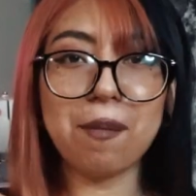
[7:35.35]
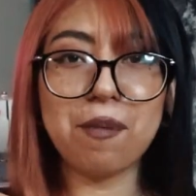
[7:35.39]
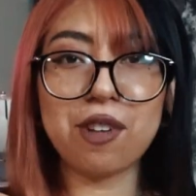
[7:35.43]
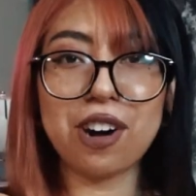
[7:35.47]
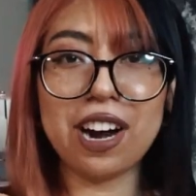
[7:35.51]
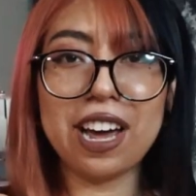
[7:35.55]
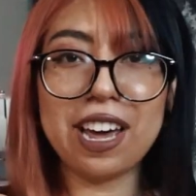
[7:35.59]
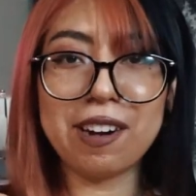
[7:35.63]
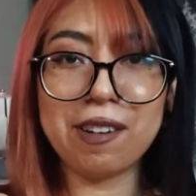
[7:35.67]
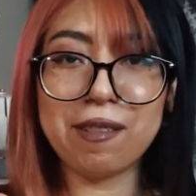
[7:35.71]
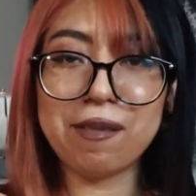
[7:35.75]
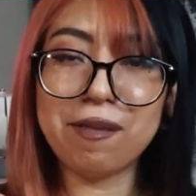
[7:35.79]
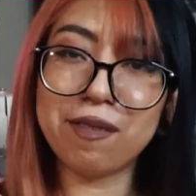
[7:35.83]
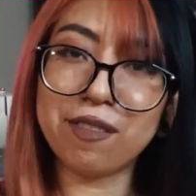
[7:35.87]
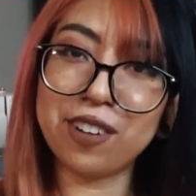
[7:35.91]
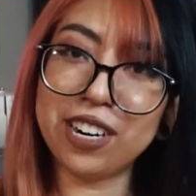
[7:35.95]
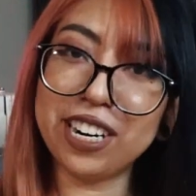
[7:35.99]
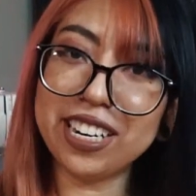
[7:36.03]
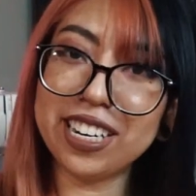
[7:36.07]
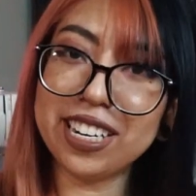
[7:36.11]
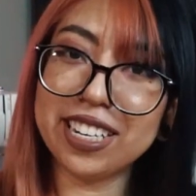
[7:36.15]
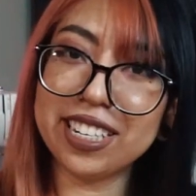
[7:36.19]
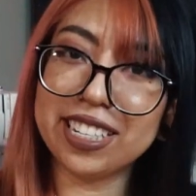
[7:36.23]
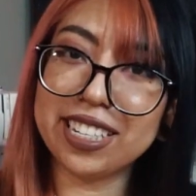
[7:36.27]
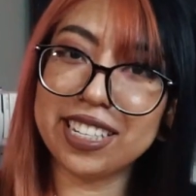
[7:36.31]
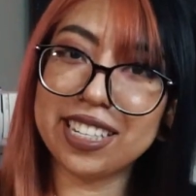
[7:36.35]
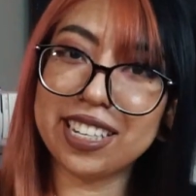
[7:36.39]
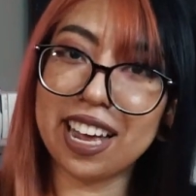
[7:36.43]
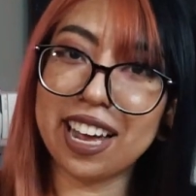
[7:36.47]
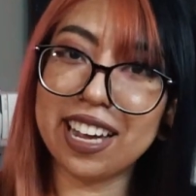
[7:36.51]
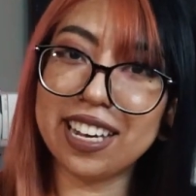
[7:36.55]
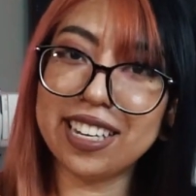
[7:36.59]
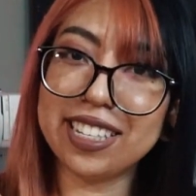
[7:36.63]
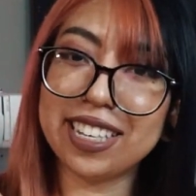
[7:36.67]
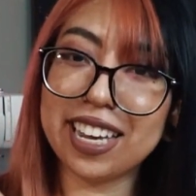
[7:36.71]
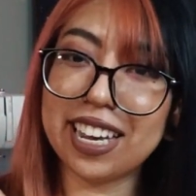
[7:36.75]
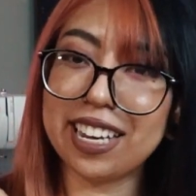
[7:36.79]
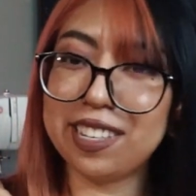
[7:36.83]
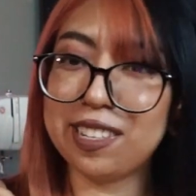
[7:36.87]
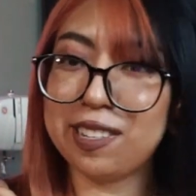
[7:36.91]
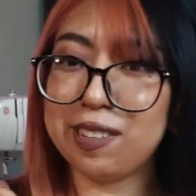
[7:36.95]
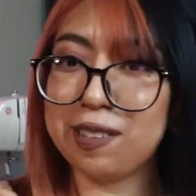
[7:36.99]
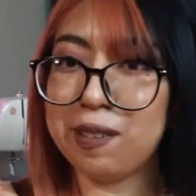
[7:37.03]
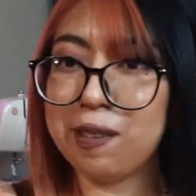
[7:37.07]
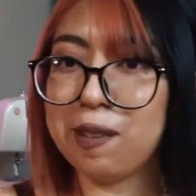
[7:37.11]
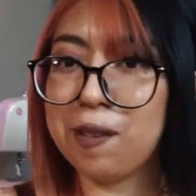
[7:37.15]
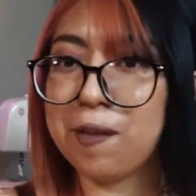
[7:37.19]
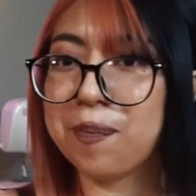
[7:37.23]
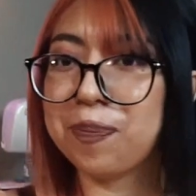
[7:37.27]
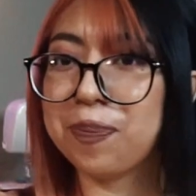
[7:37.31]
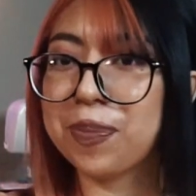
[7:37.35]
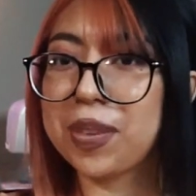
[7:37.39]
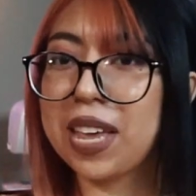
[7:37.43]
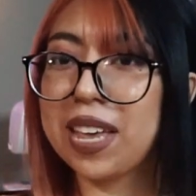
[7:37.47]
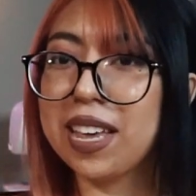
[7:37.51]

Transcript: Bride of Frankenstein tattoo.